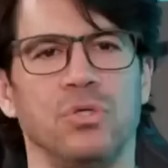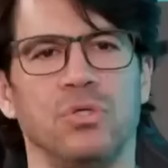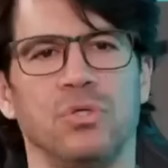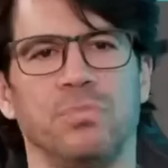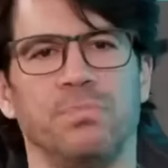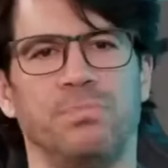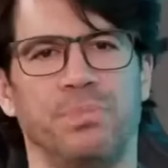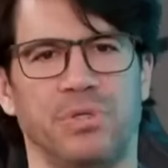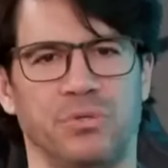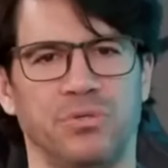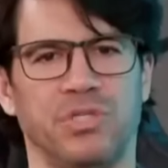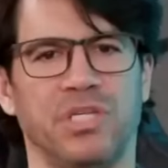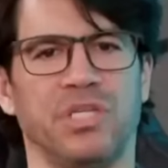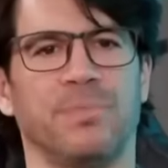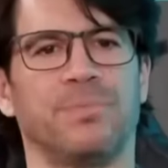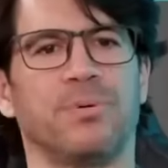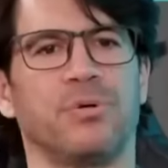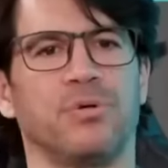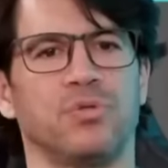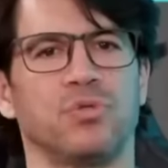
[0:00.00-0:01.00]
you're building
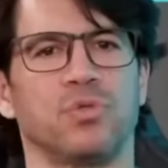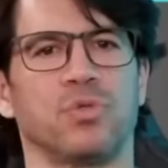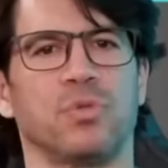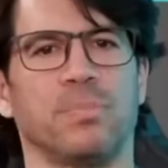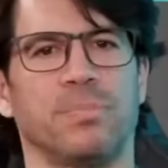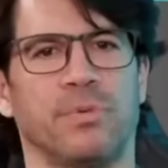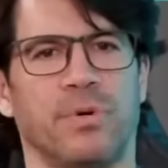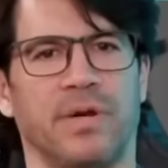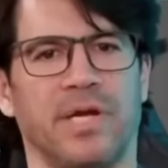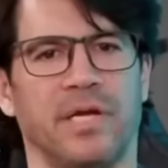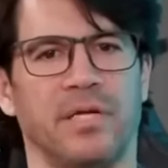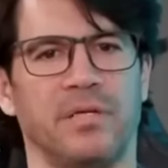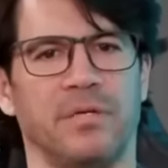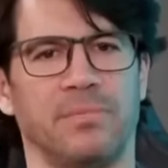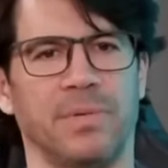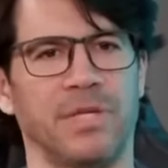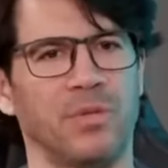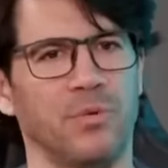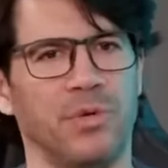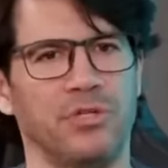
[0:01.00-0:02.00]
a personal brand.
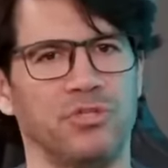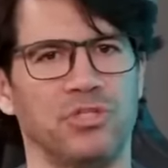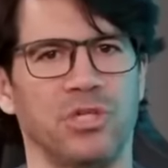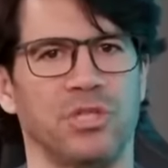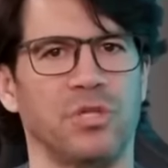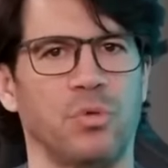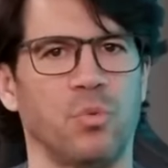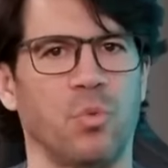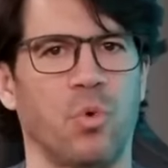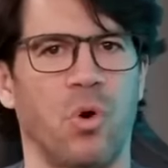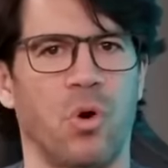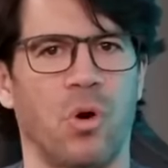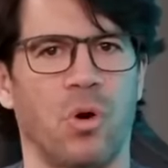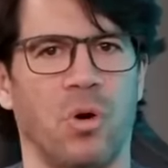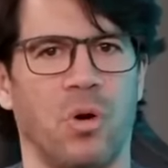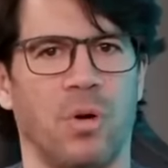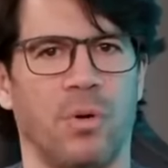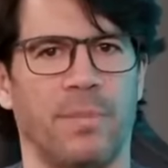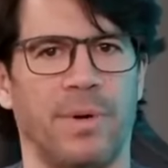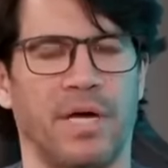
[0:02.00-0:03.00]
By the way, there's nothing
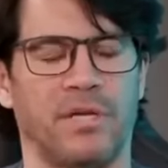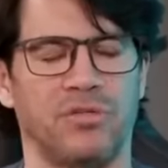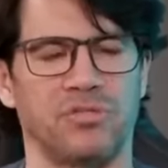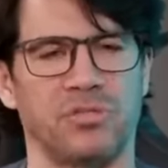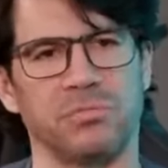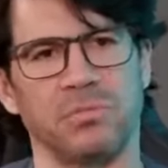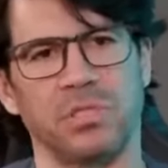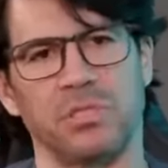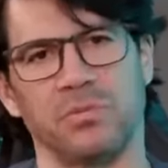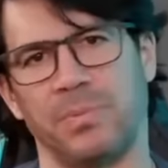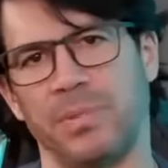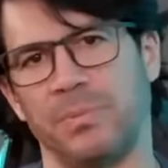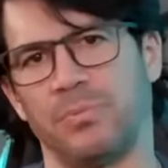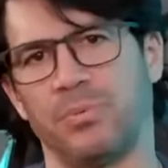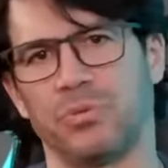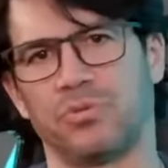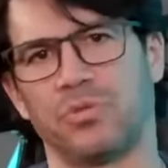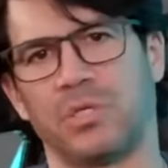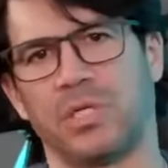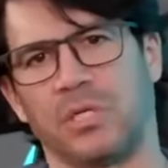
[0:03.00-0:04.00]
wrong about it. Sometimes
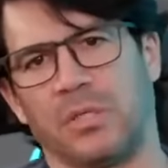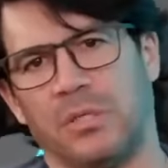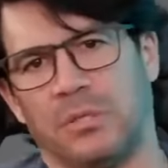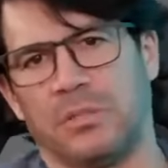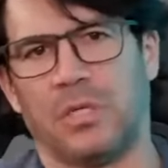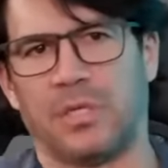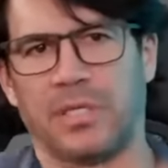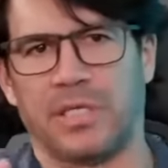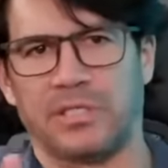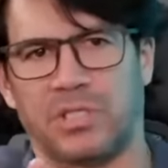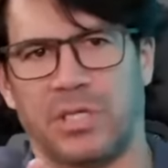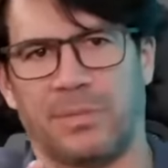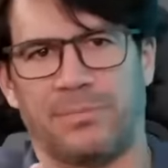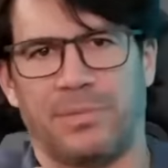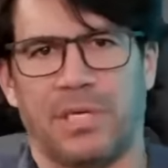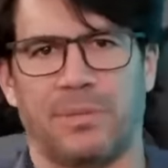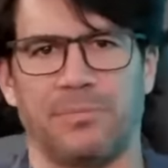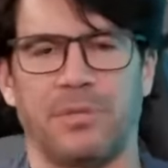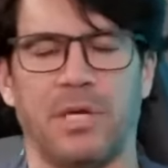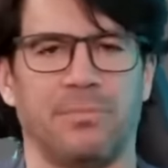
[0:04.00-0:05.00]
people try to go, no, that's not
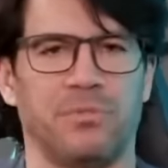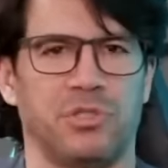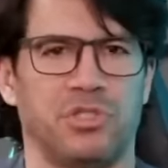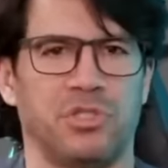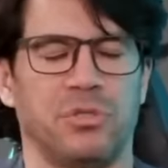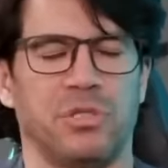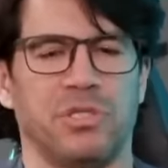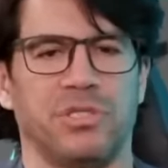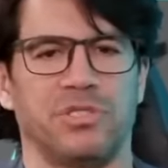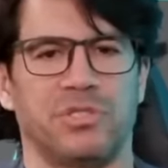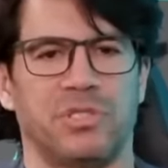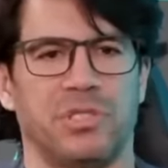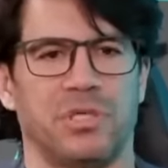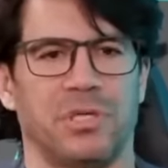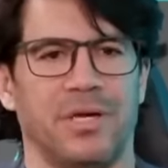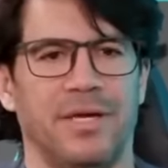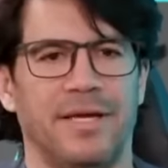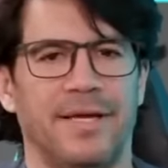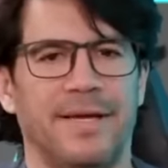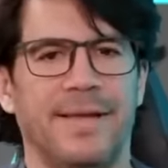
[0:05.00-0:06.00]
me, I'm not
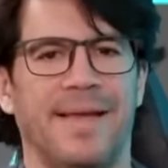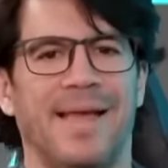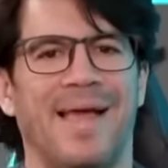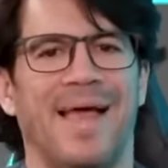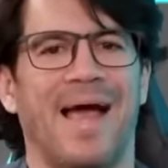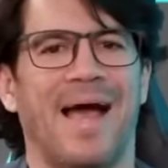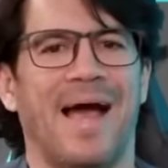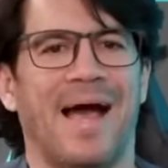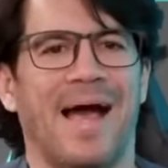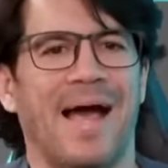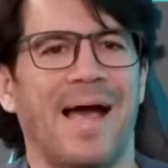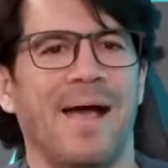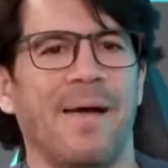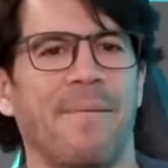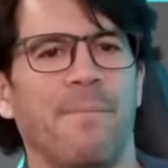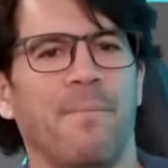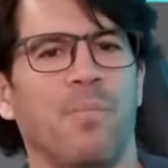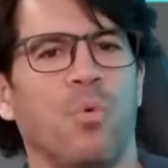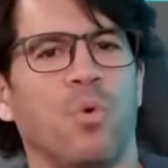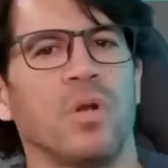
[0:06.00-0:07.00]
materialistic.
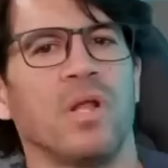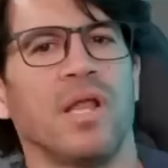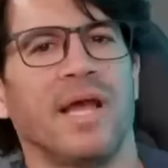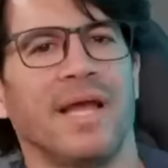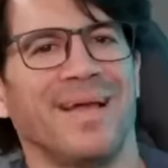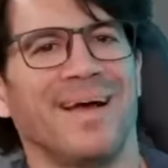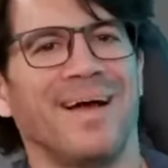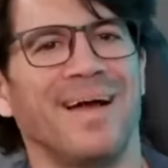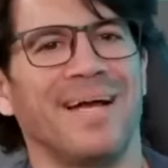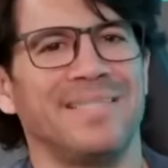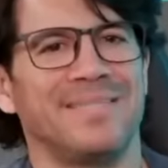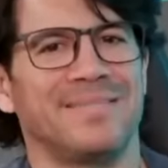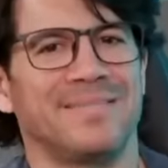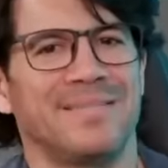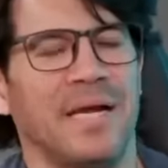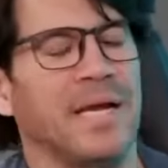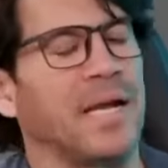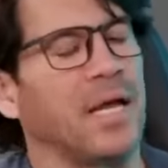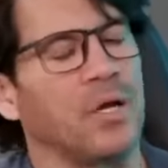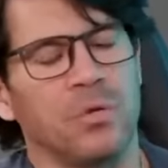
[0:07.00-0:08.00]
I'm more like
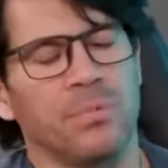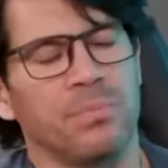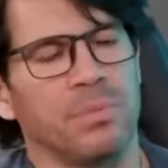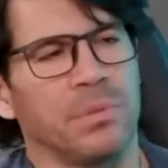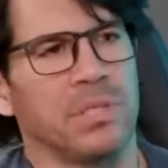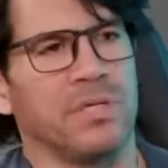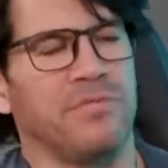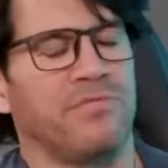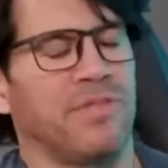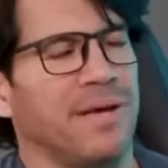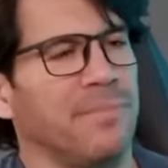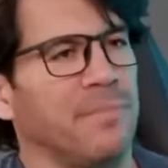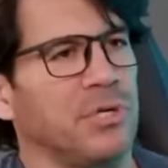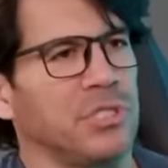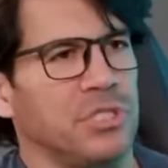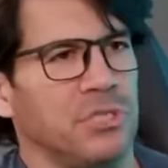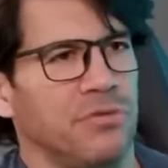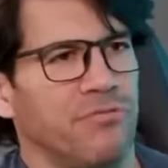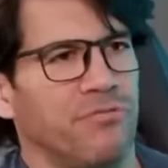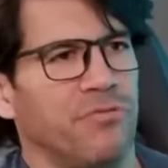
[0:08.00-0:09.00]
Einstein. I don't believe that
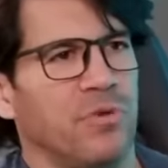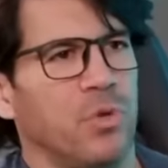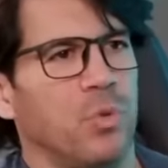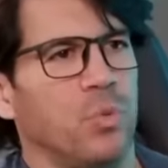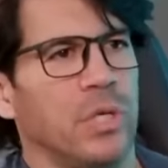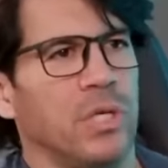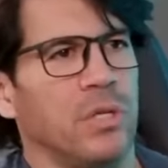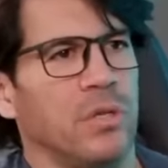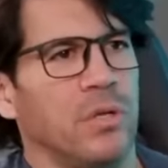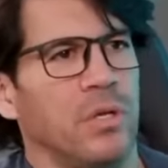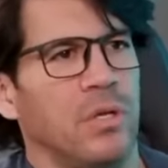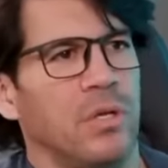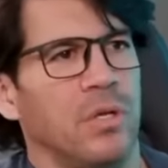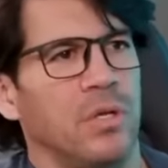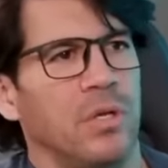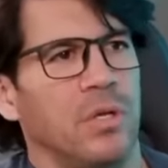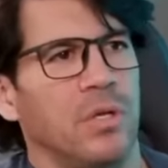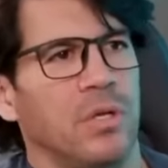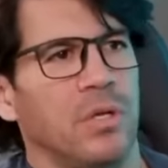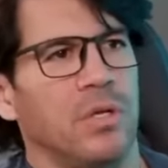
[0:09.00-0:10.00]
much in free will.
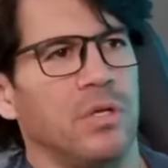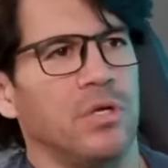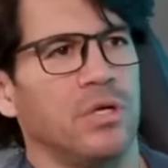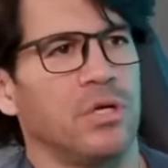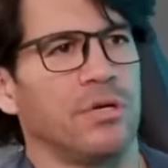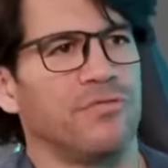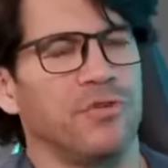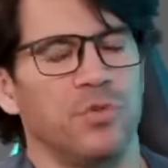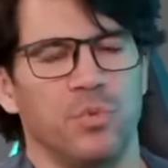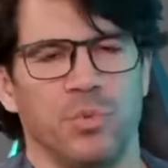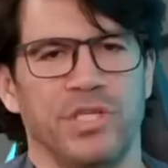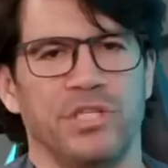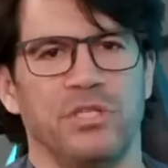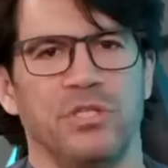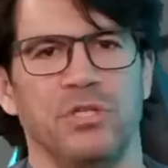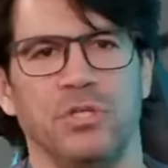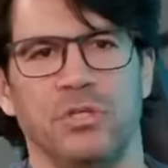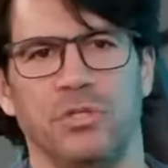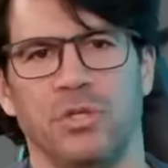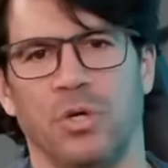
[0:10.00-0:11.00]
You know, if you
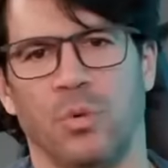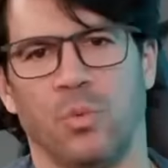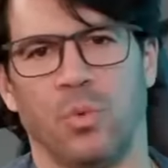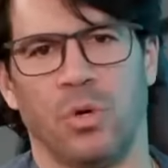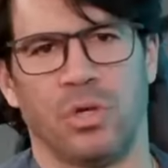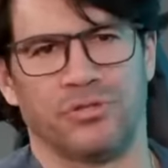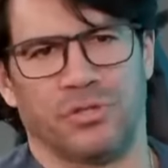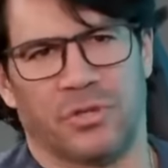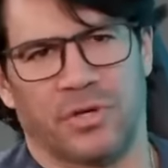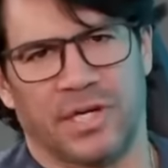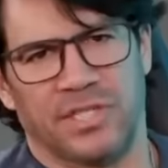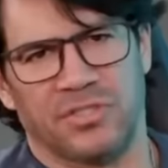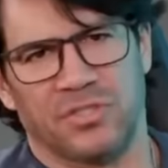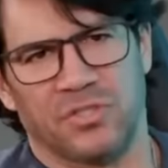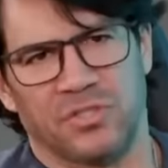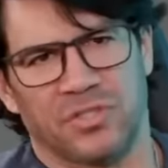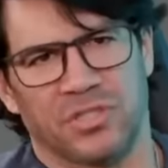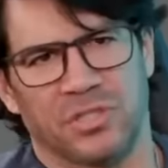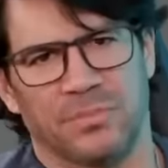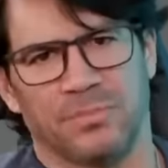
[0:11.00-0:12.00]
read the Walter
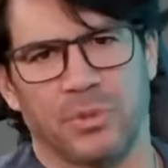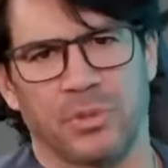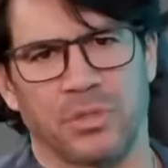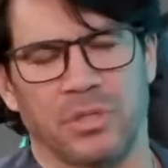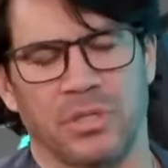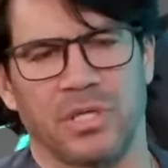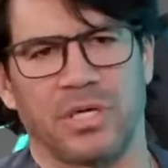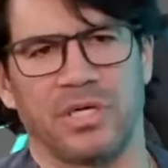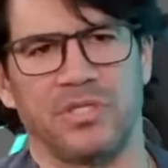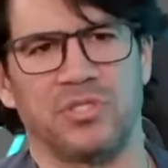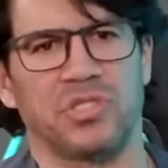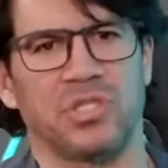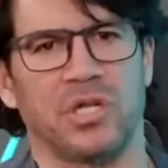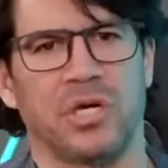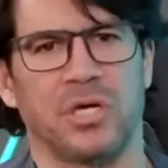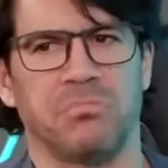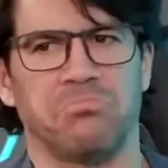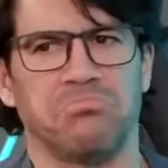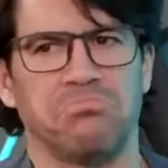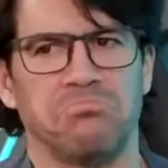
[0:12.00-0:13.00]
Isaacson book on
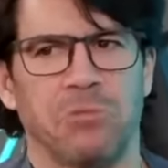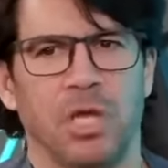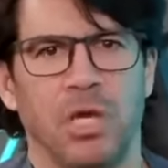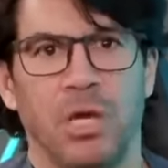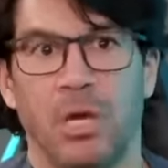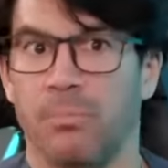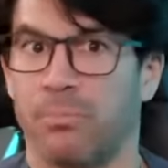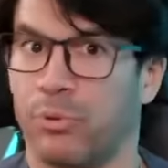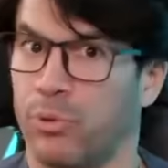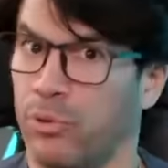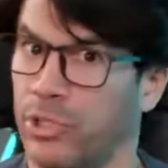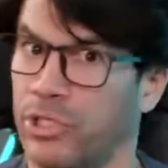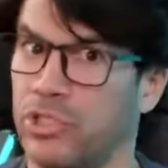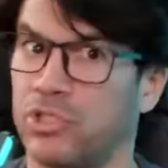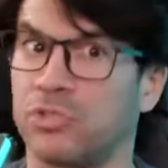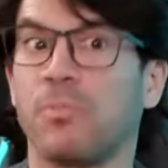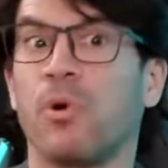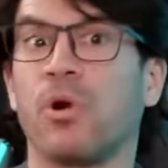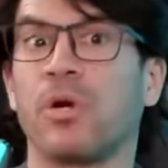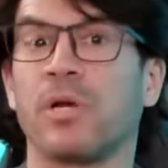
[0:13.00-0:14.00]
Einstein, pretty
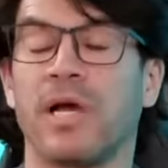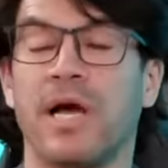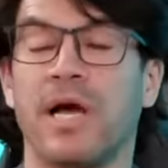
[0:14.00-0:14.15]
smart